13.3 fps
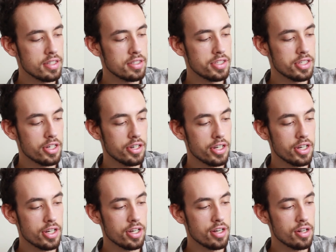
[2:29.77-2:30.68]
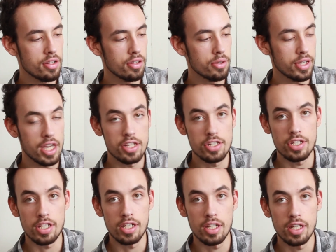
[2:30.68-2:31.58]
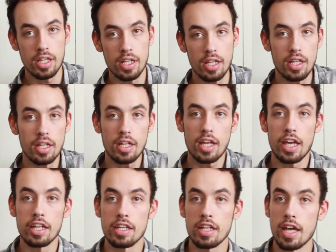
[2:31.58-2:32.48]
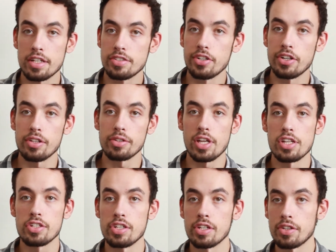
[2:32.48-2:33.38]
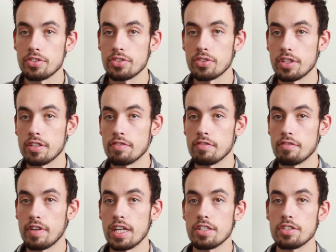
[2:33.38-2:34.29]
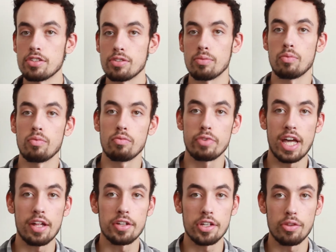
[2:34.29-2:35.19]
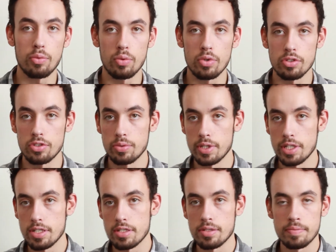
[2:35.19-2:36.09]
interior location and an exterior location that also conveys the reality of the world to us.